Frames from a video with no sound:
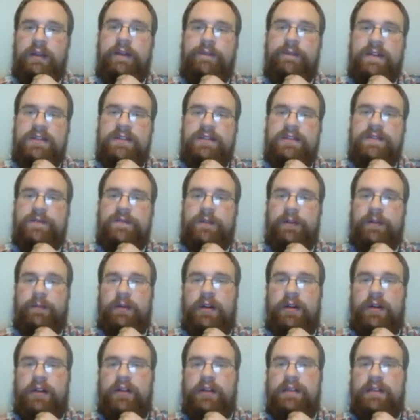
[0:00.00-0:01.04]
Vengeance for the
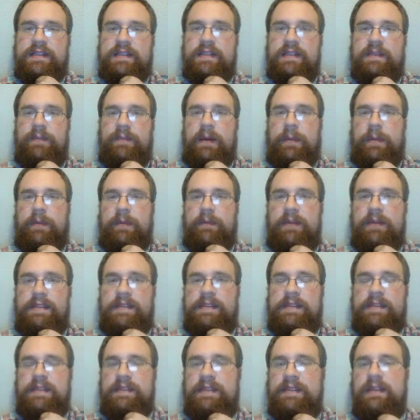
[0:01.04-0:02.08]
Martyr, this is the Pauper
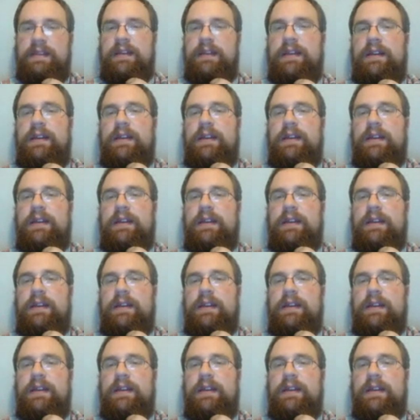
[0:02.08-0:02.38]
Princes.